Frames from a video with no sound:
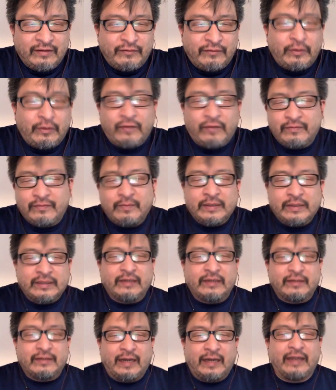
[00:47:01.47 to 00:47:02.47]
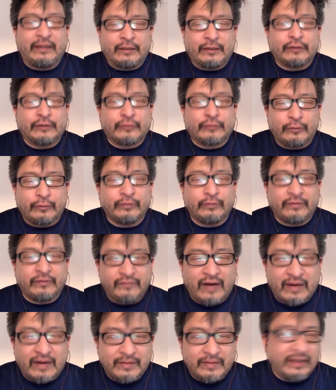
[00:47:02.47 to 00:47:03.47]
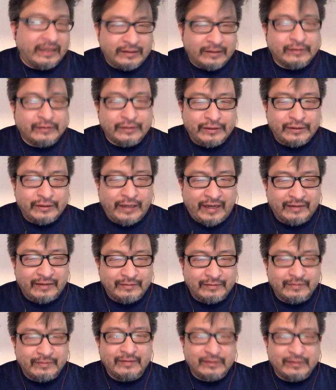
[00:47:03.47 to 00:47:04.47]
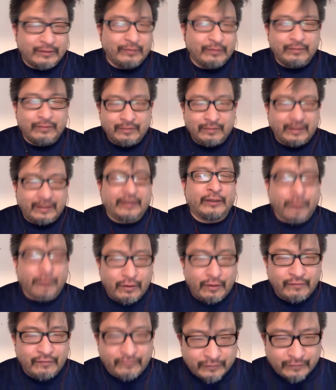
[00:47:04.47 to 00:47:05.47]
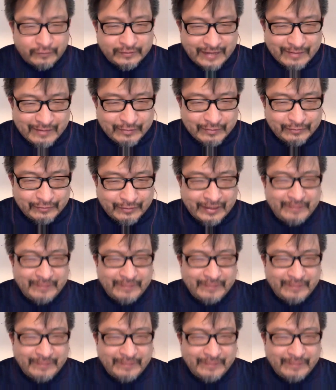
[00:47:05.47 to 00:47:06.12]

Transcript: you have basically a tightly controlled environment that doesn't change. So like golf, for example, right?